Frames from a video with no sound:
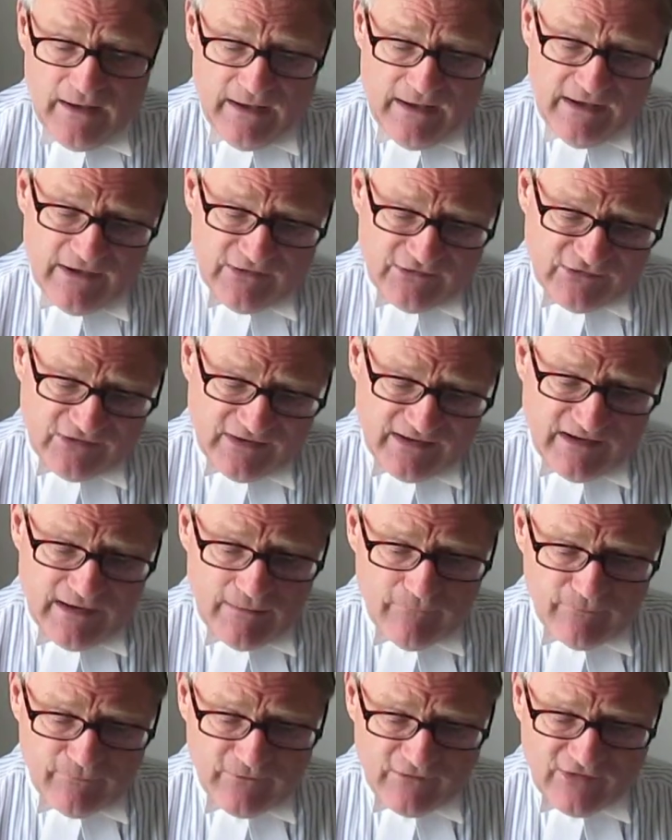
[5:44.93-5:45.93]
is to
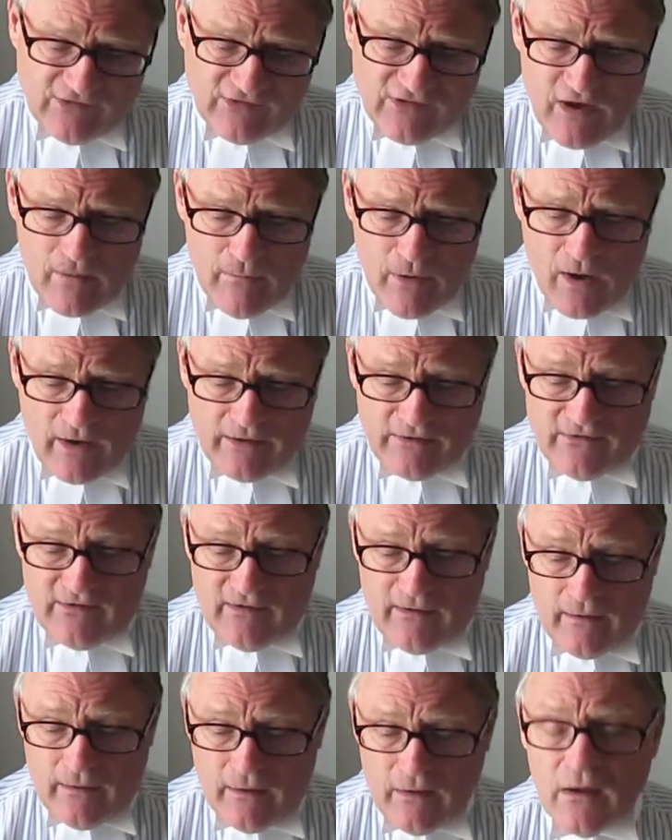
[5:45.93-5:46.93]
give some
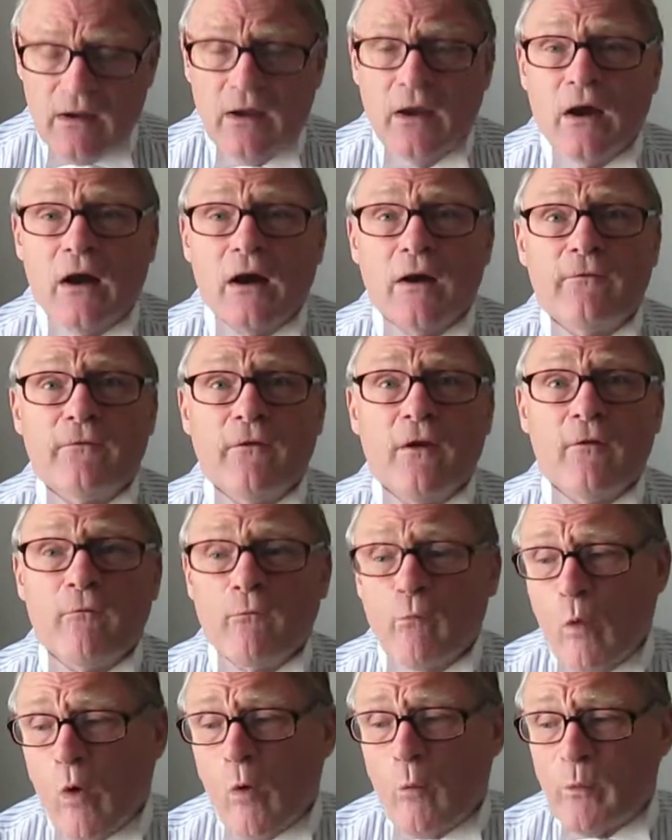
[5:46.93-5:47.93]
idea
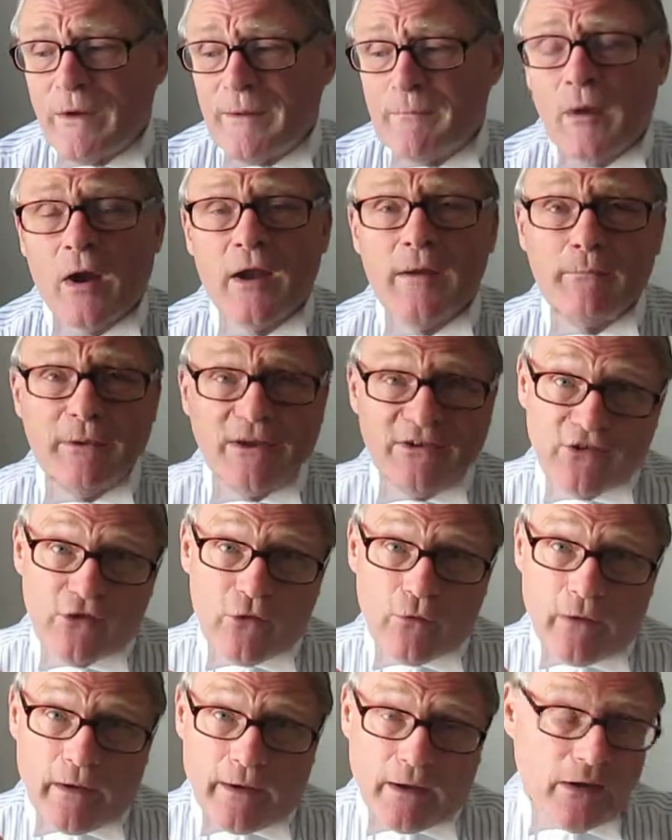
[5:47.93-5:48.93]
of what we might be
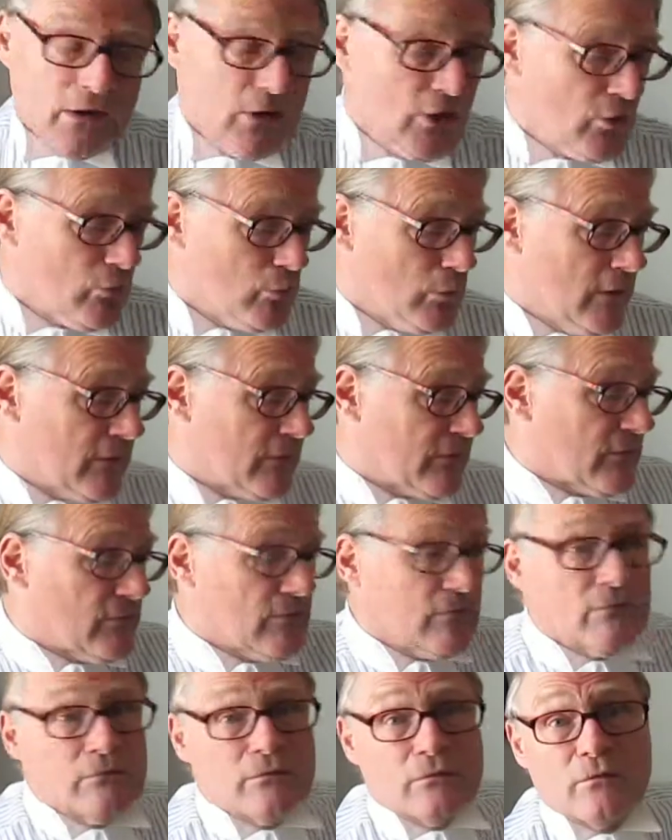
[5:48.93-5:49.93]
doing with
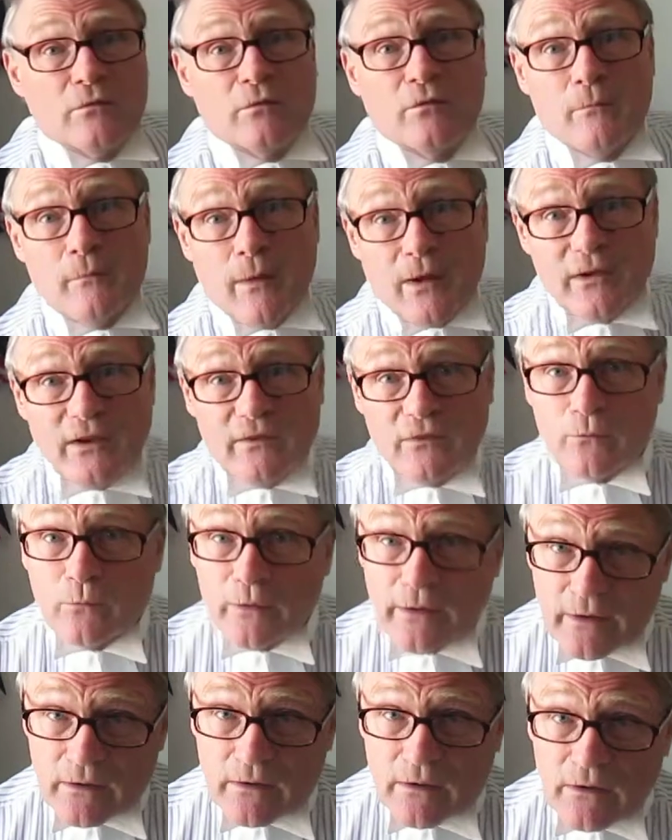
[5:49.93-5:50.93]
the money that
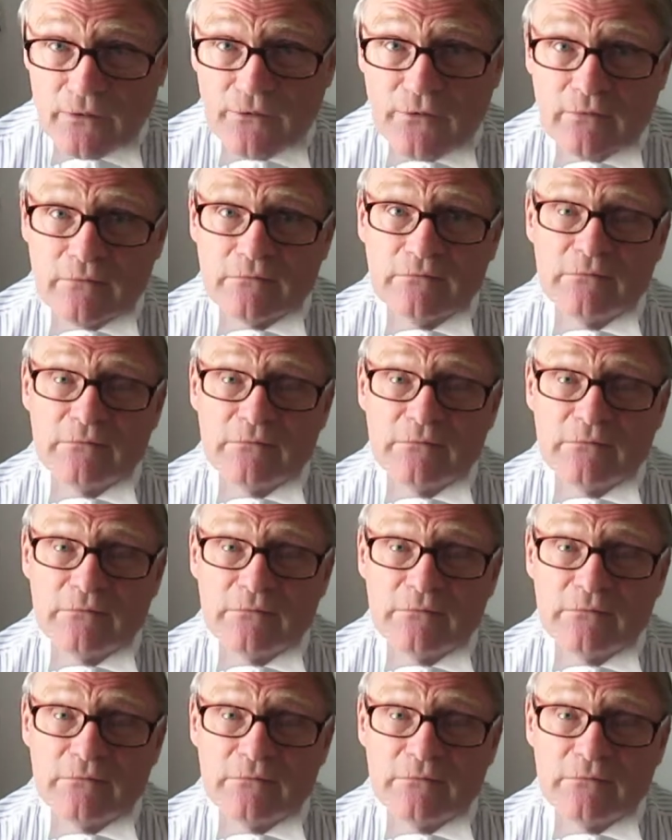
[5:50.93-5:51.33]
we earn,